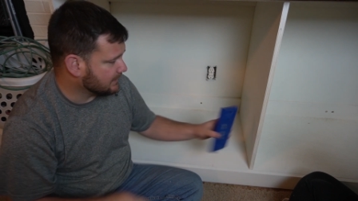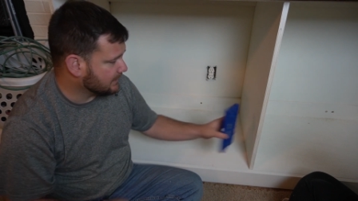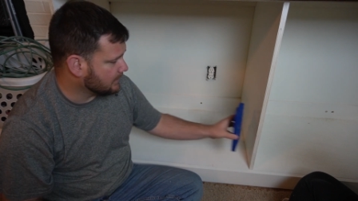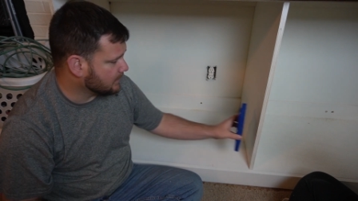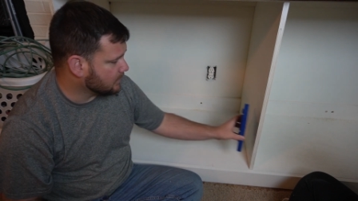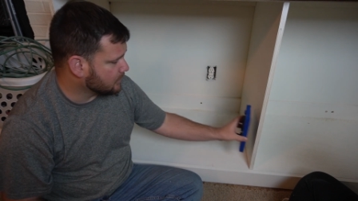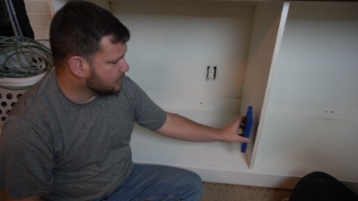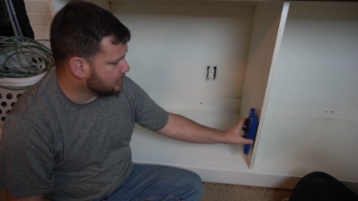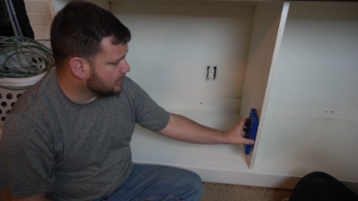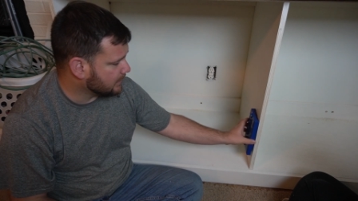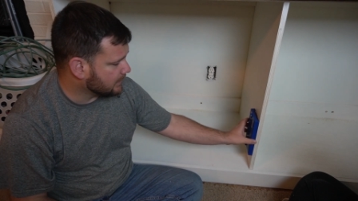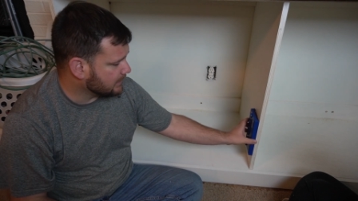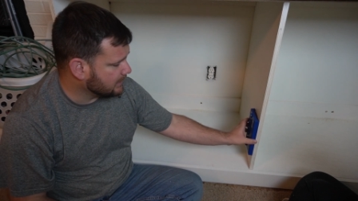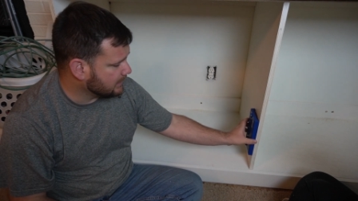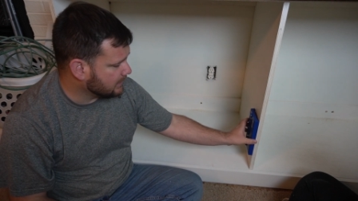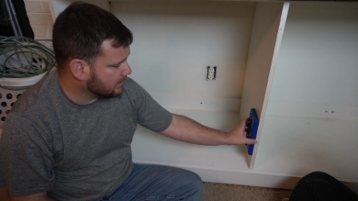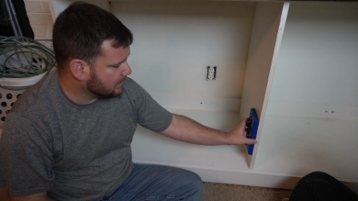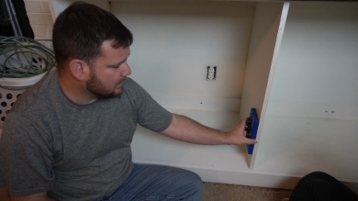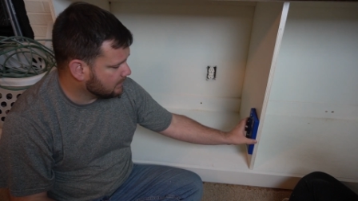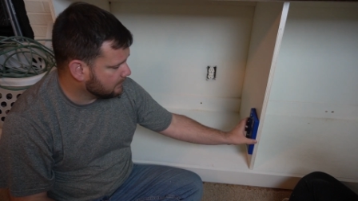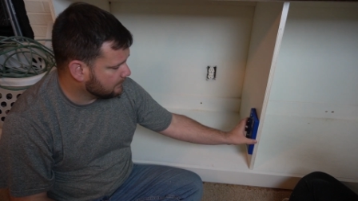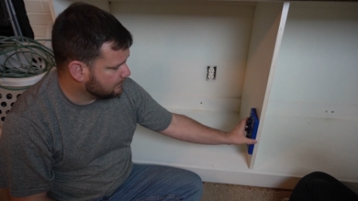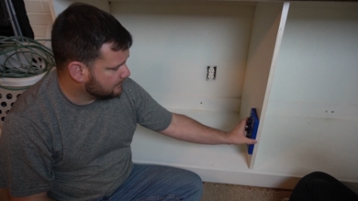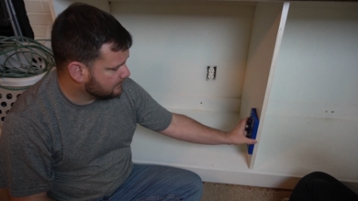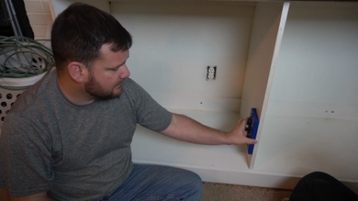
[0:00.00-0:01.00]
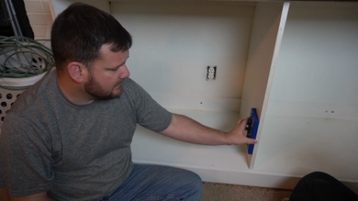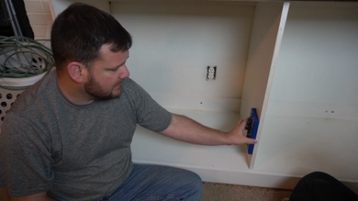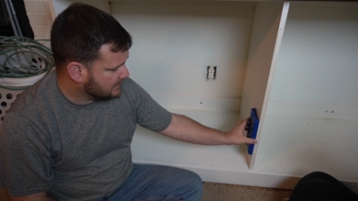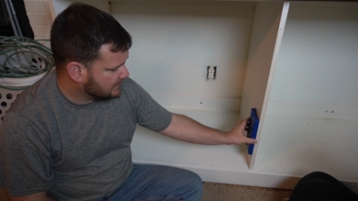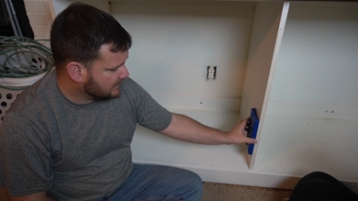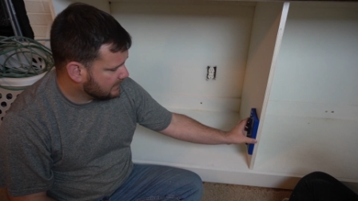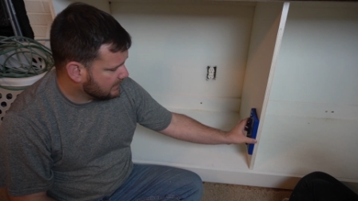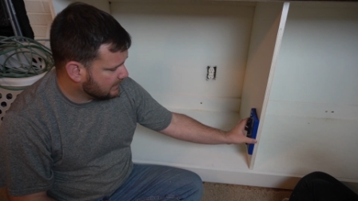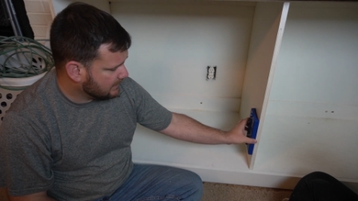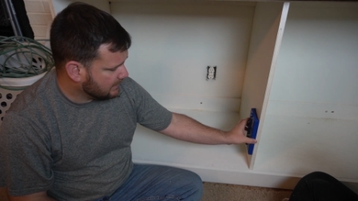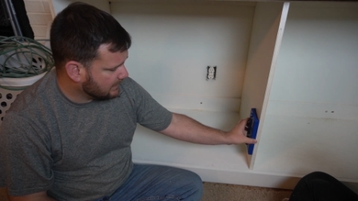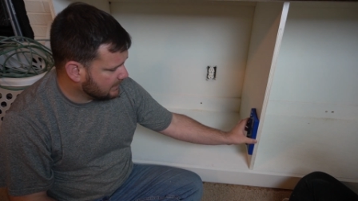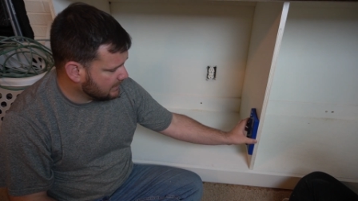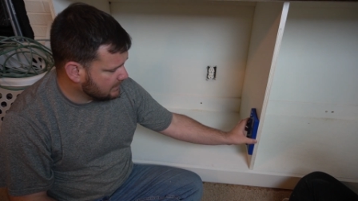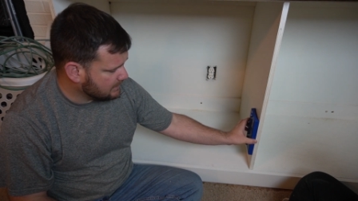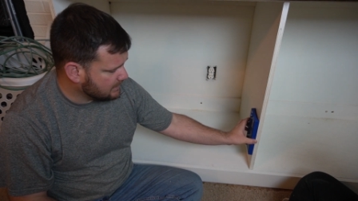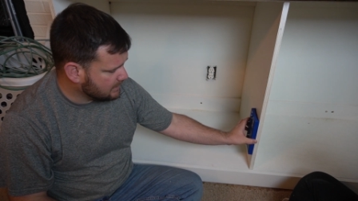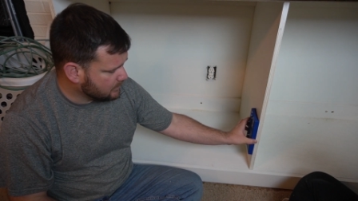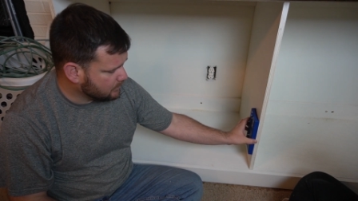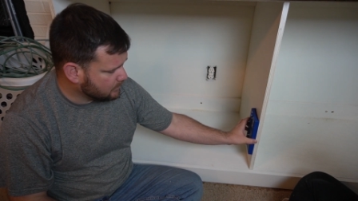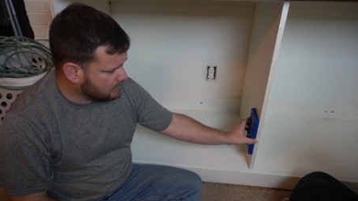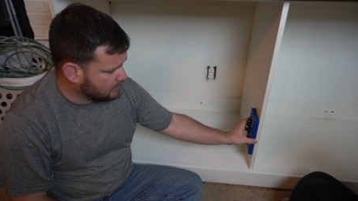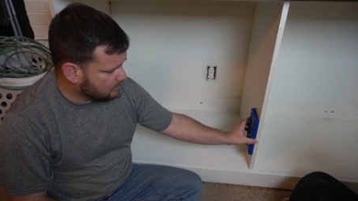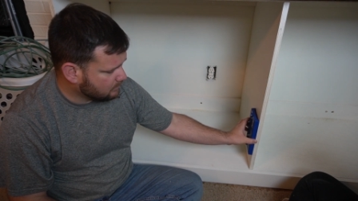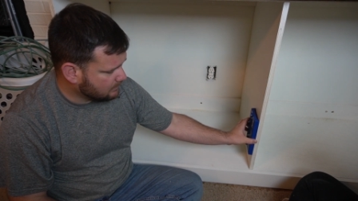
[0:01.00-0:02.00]
that goes right here, and
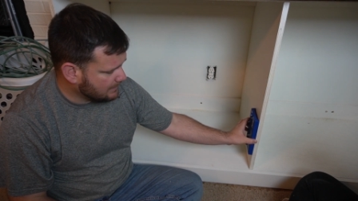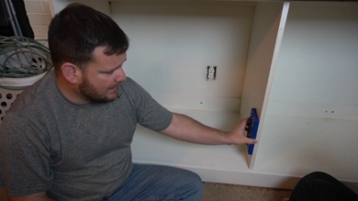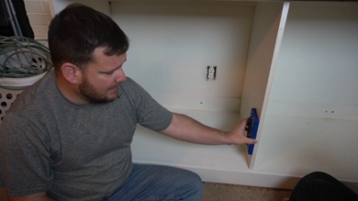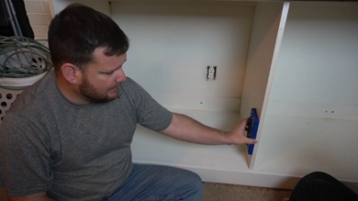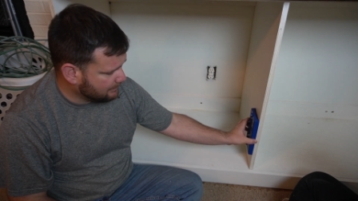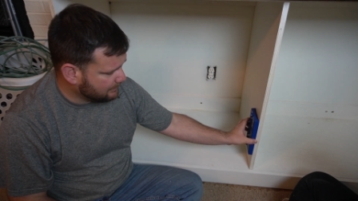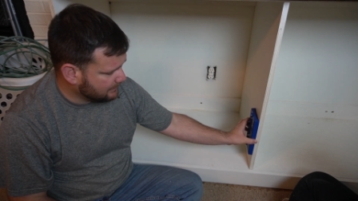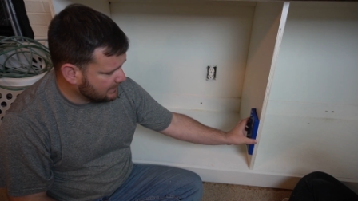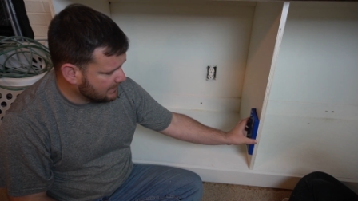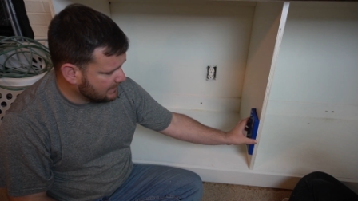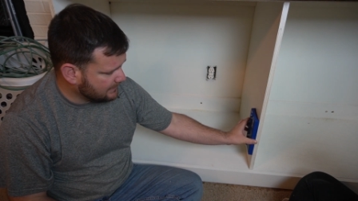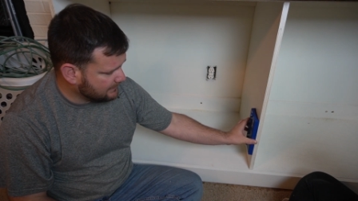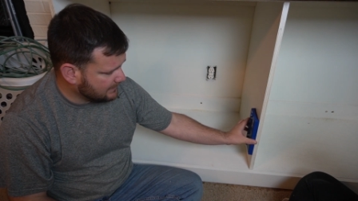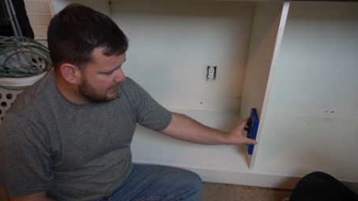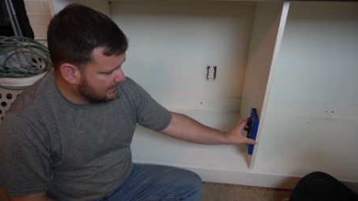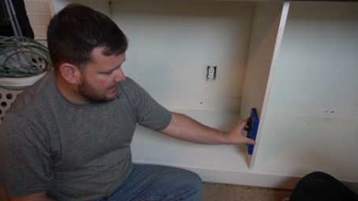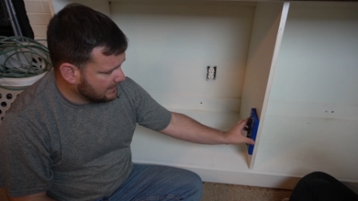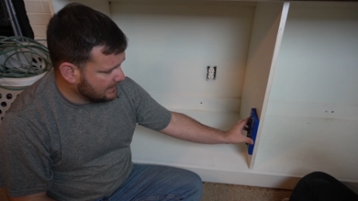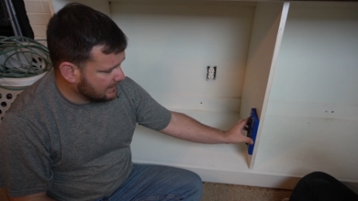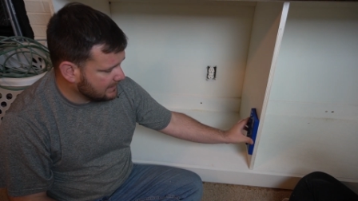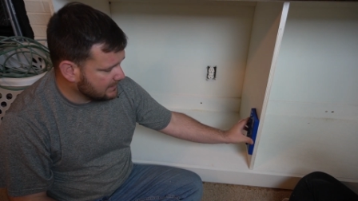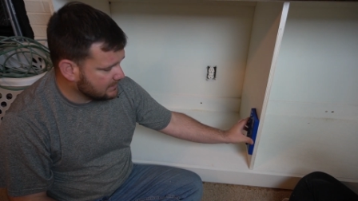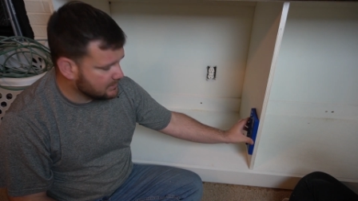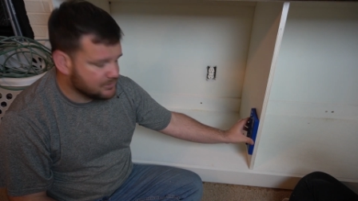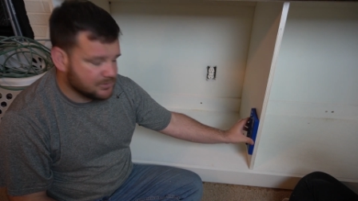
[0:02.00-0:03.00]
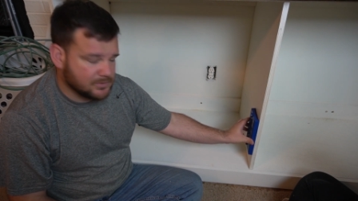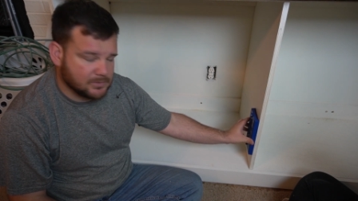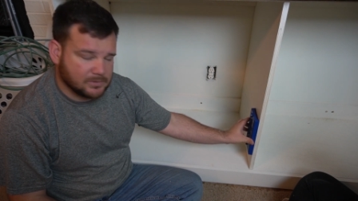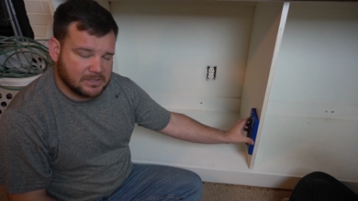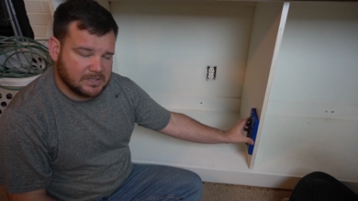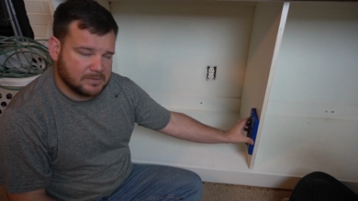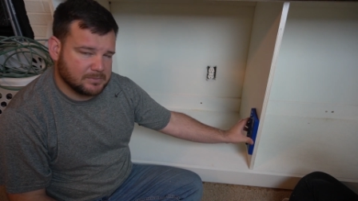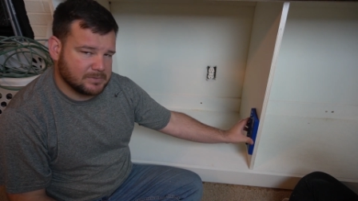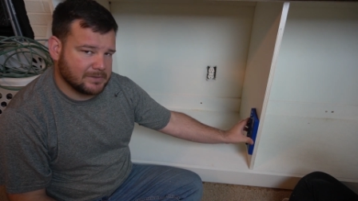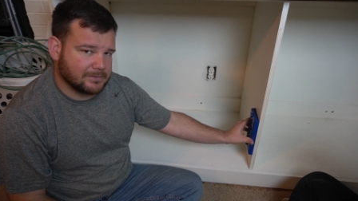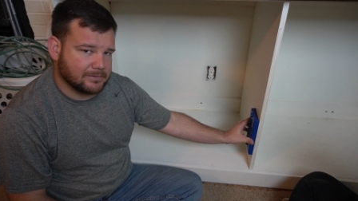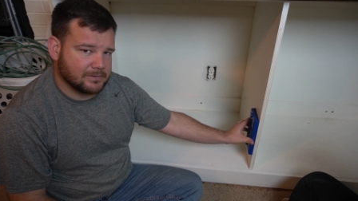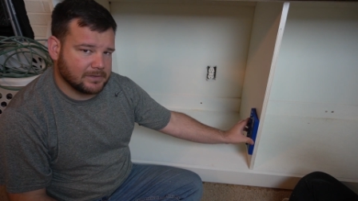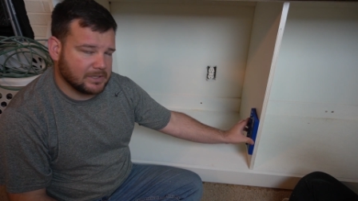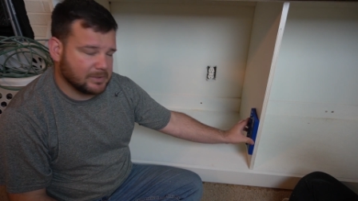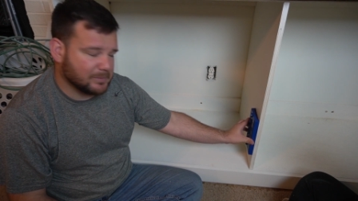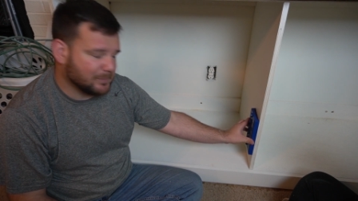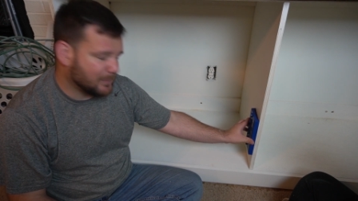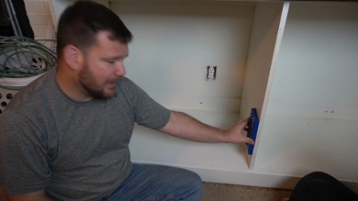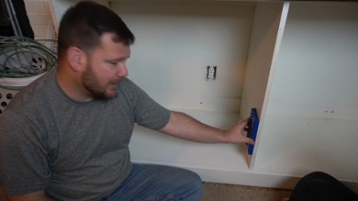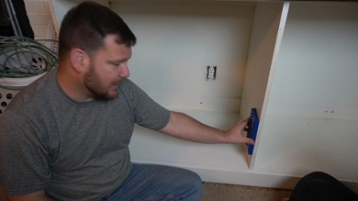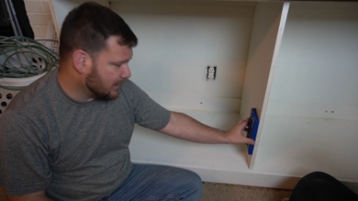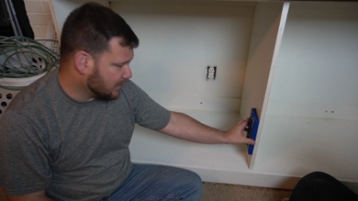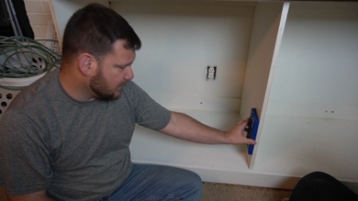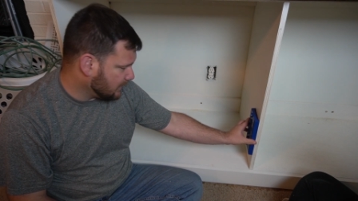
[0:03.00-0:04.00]
you would wrap it on that edge so it keeps everything
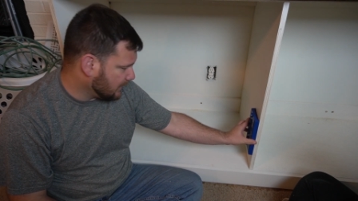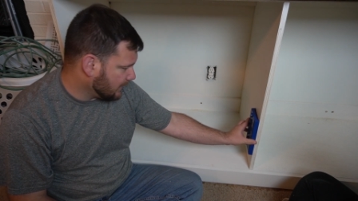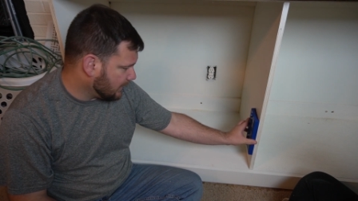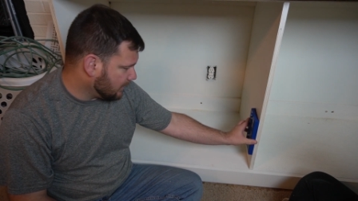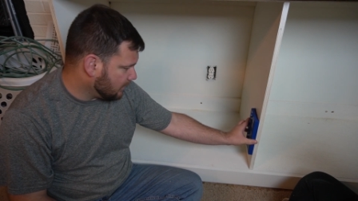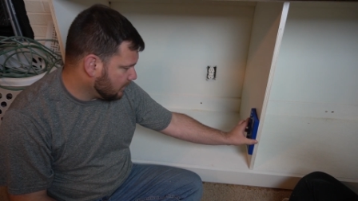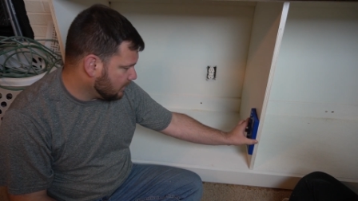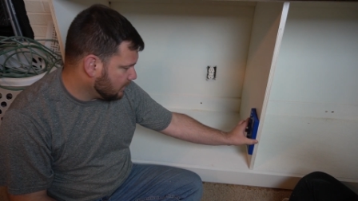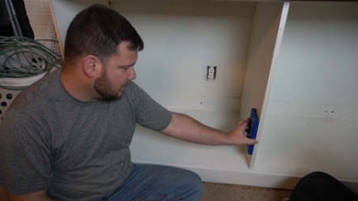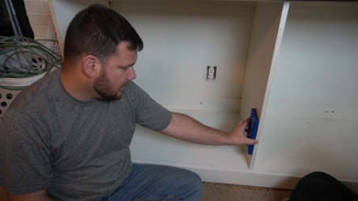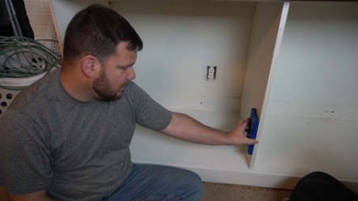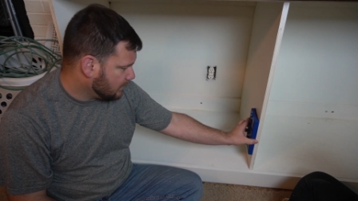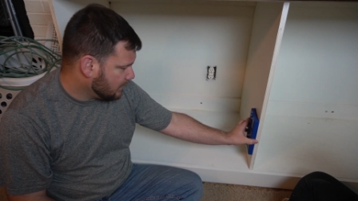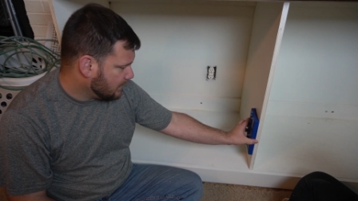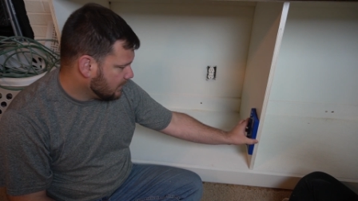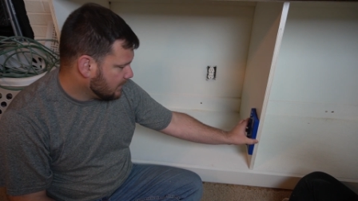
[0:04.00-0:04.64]
parallel,